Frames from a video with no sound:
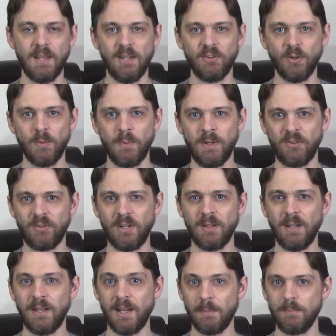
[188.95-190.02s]
So we
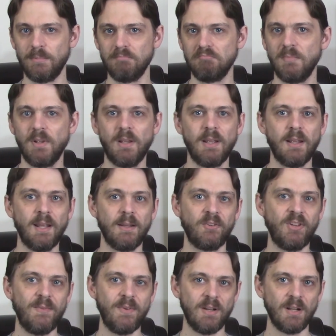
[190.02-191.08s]
end up
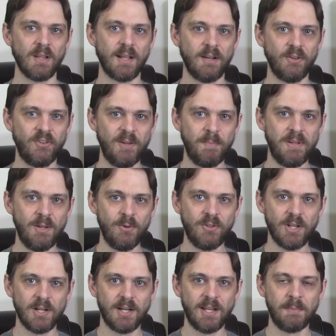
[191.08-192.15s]
saving a lot of CPU
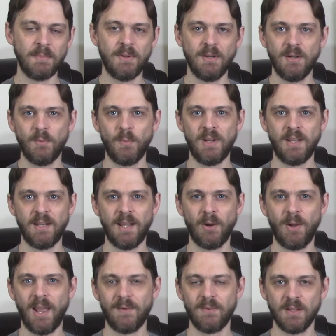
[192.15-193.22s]
time, we can
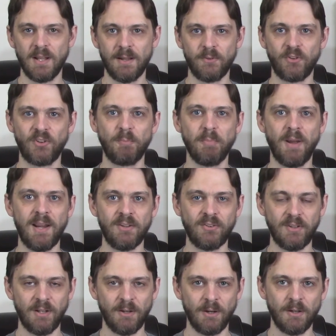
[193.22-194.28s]
have a lot of spikes
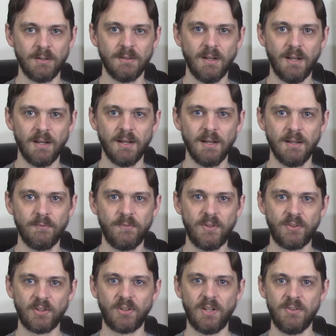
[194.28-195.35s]
in our
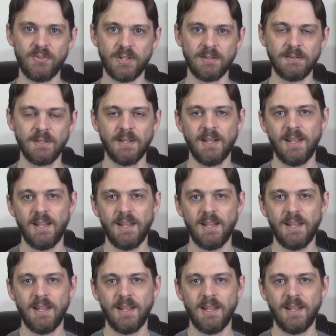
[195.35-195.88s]
physics engine,